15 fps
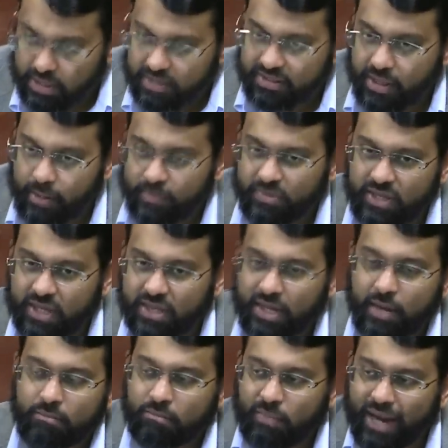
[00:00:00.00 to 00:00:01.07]
Something
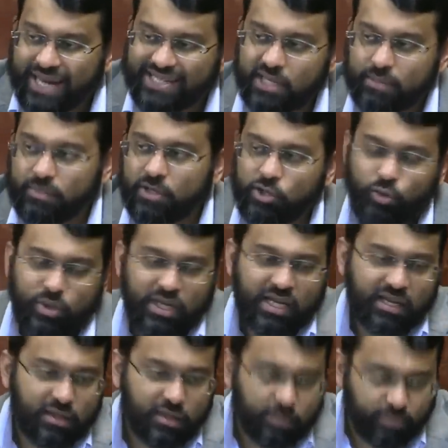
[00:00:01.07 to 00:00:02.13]
that might have been
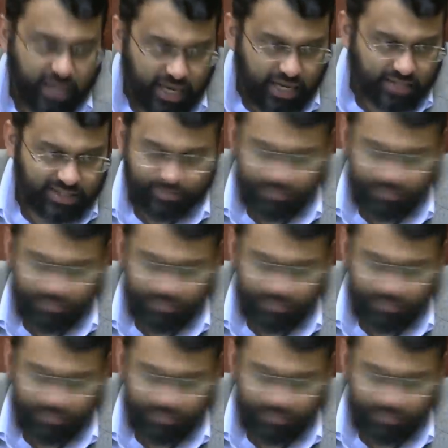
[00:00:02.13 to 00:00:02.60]
unique in the past